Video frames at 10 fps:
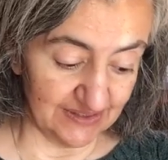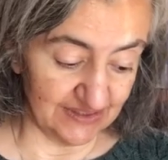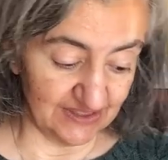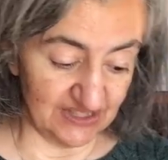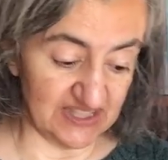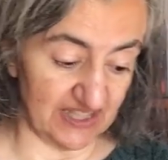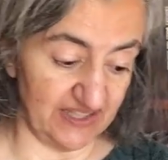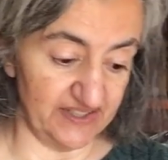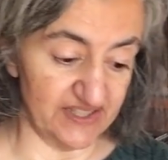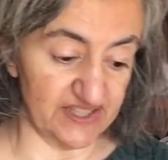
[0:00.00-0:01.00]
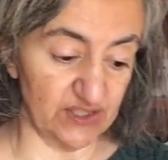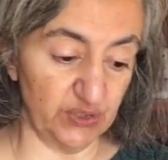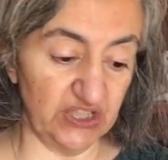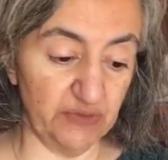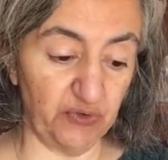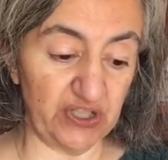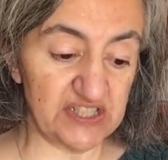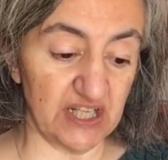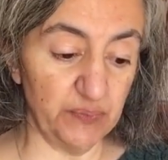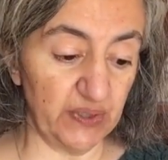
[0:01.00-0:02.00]
the designs. So here, for
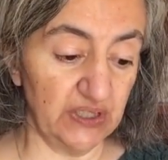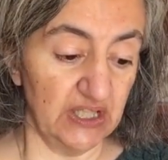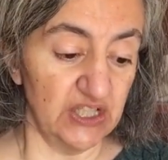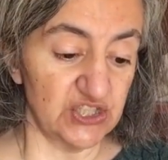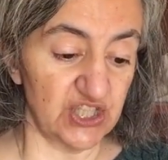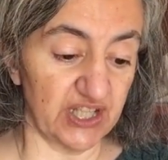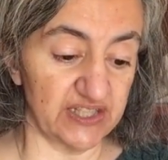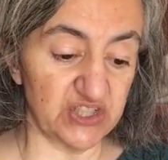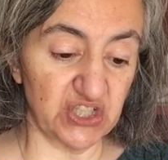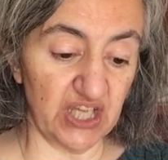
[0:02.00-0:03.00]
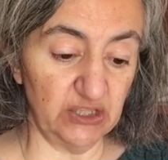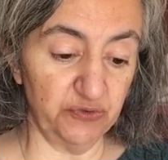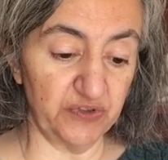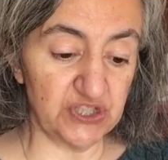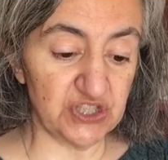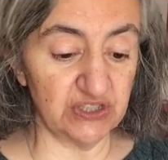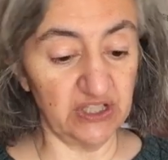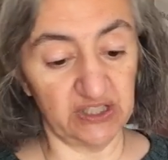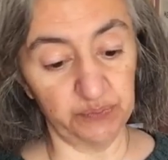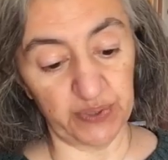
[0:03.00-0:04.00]
example, she has yellow version
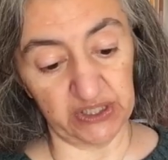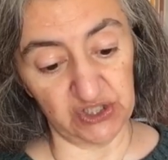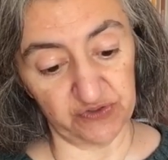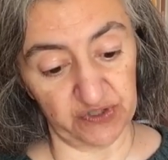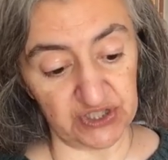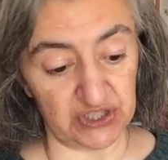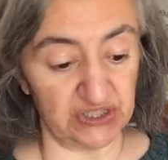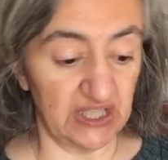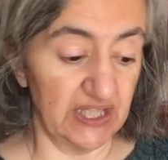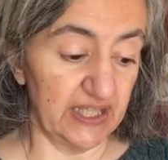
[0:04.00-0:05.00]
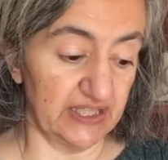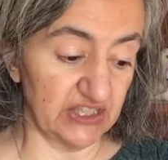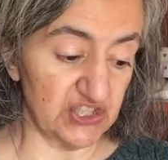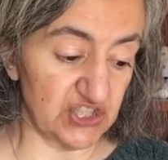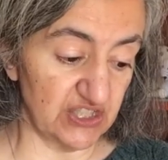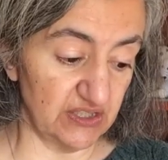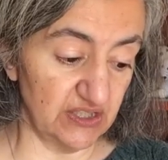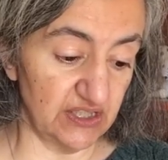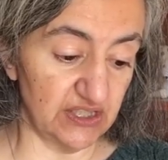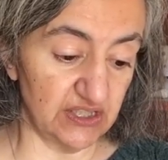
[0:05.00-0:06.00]
and beige version, and then
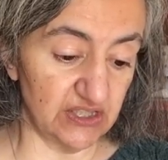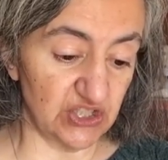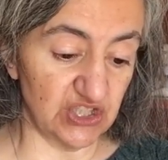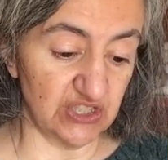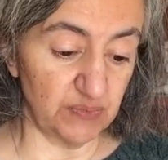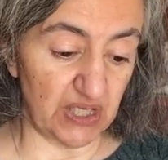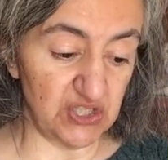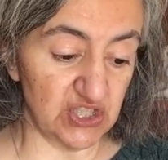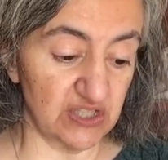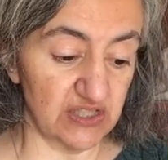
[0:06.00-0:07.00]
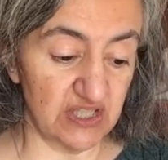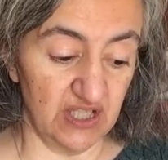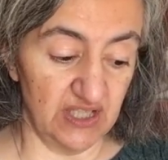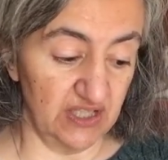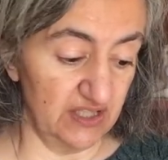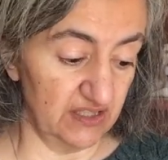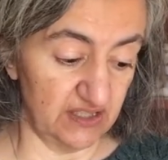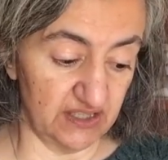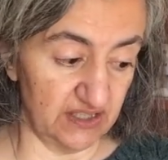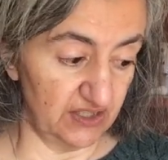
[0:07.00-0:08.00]
she mentions
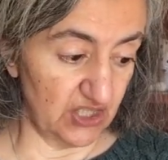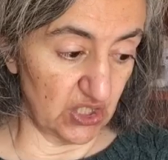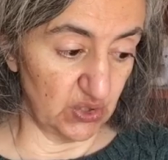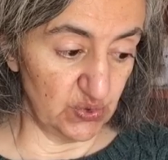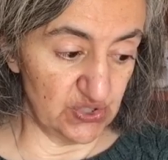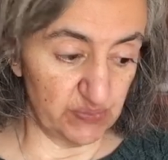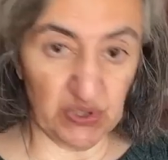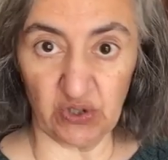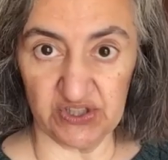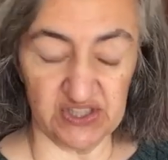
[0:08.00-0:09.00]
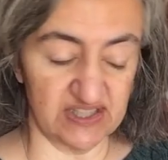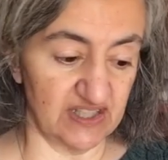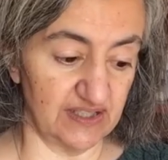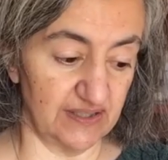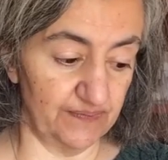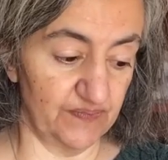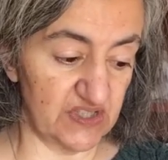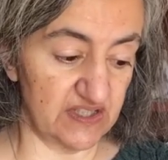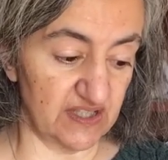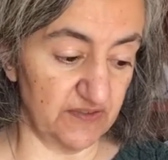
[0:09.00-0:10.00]
nose because it's a
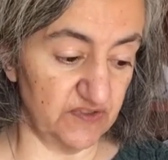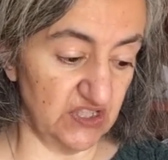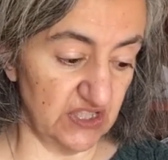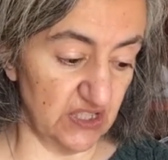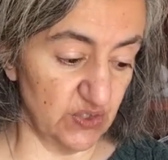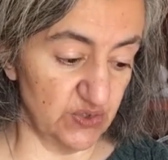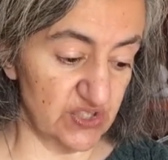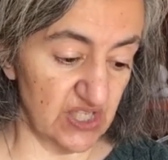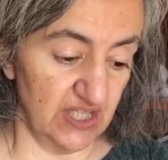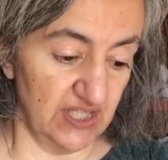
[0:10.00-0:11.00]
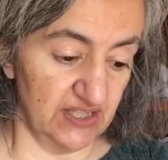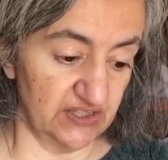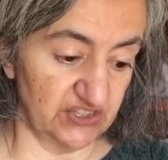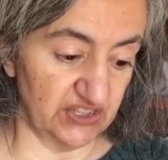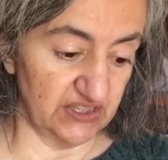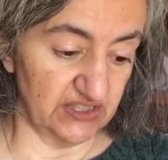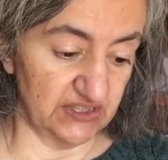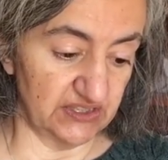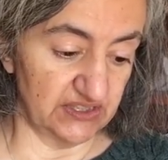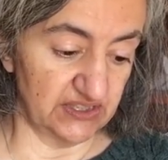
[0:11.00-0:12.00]
safety nose.
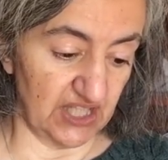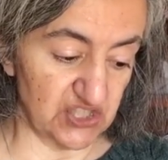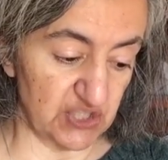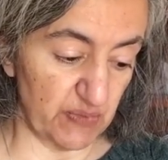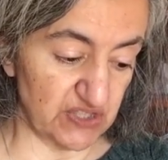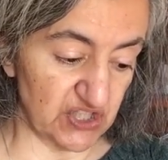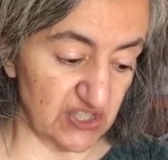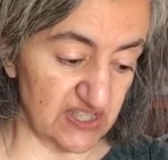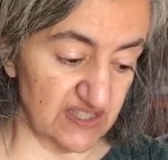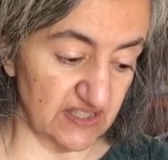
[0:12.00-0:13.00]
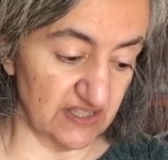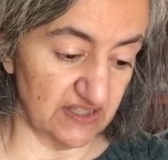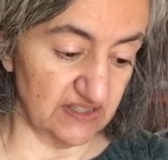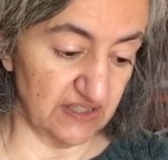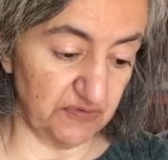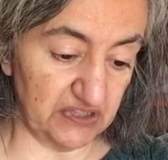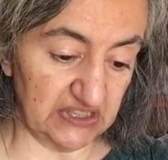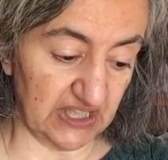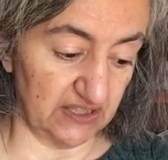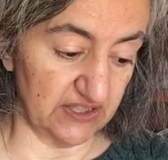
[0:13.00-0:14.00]
Then she mentions the different
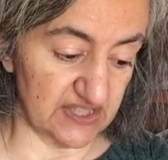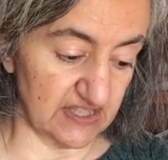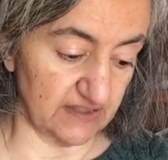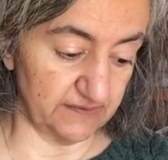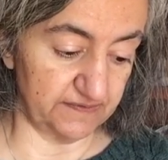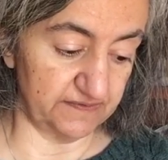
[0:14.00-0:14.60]
colors of